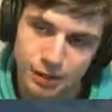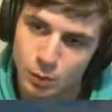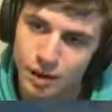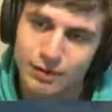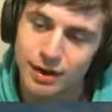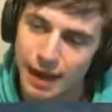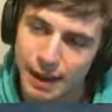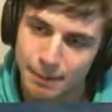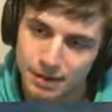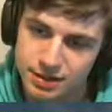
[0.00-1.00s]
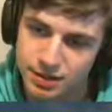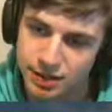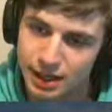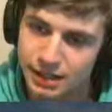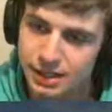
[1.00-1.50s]
whatever happens,
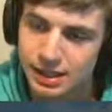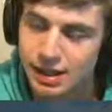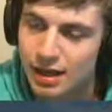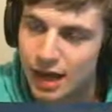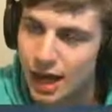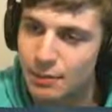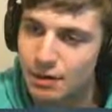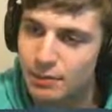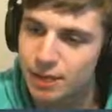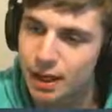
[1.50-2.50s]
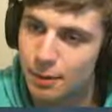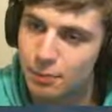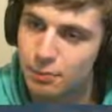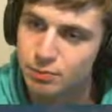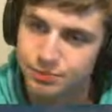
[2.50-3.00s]
right? I'm going to be
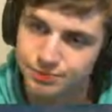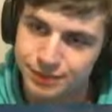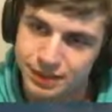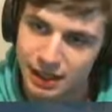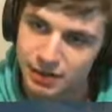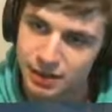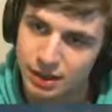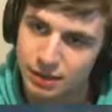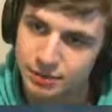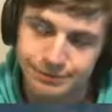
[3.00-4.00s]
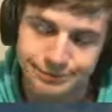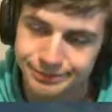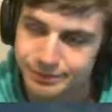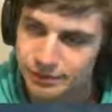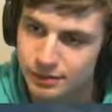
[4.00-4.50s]
up
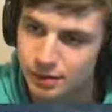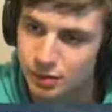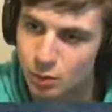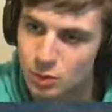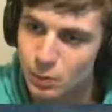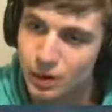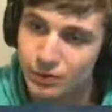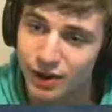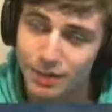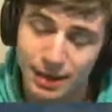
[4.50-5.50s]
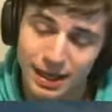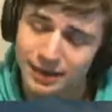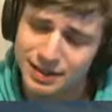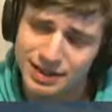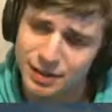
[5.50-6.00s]
125 mana.
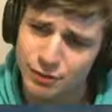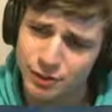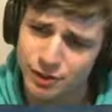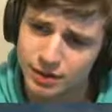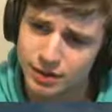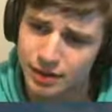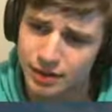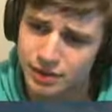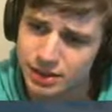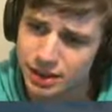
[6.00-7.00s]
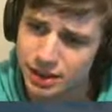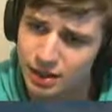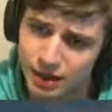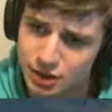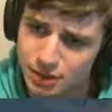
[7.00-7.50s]
That's enough for another tier,
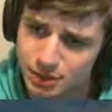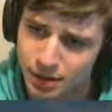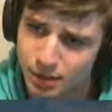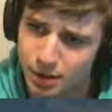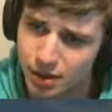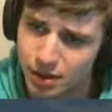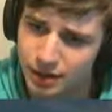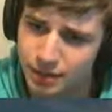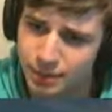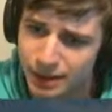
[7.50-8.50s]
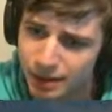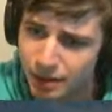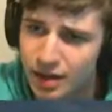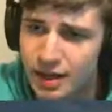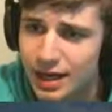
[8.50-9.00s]
and I should be on par in the
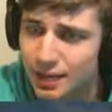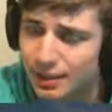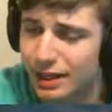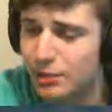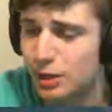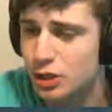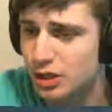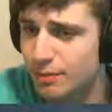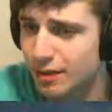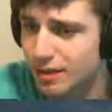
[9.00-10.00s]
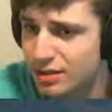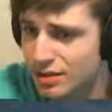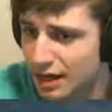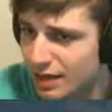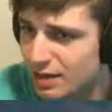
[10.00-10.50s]
battle. I'm getting my Shield Mouse
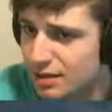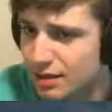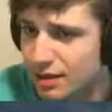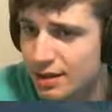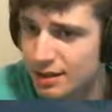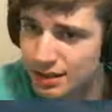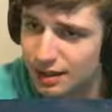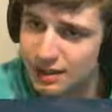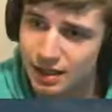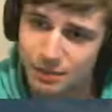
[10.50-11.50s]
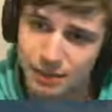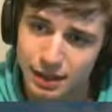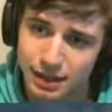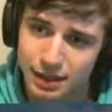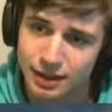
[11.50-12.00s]
second, as I like to have my